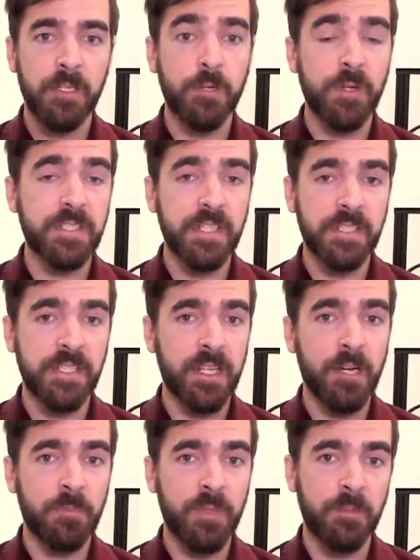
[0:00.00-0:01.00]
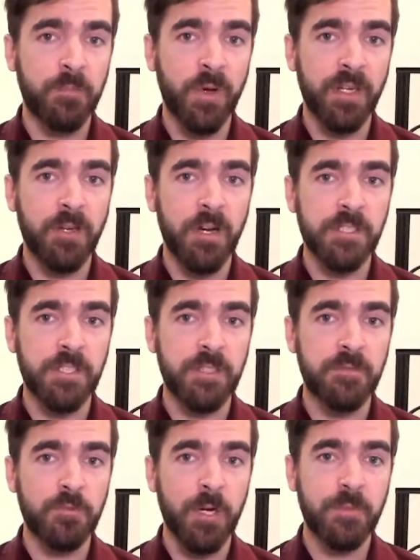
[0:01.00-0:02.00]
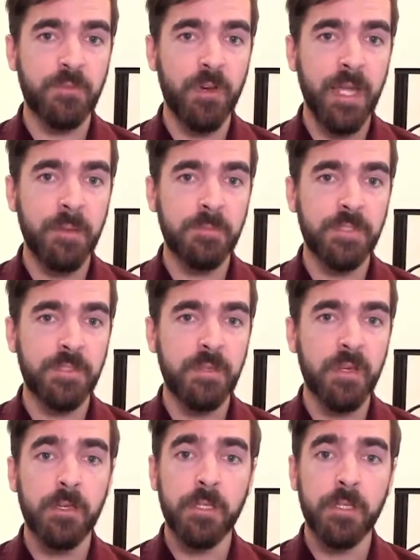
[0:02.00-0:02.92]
Heuristics that help pinpoint causes of dropped frames,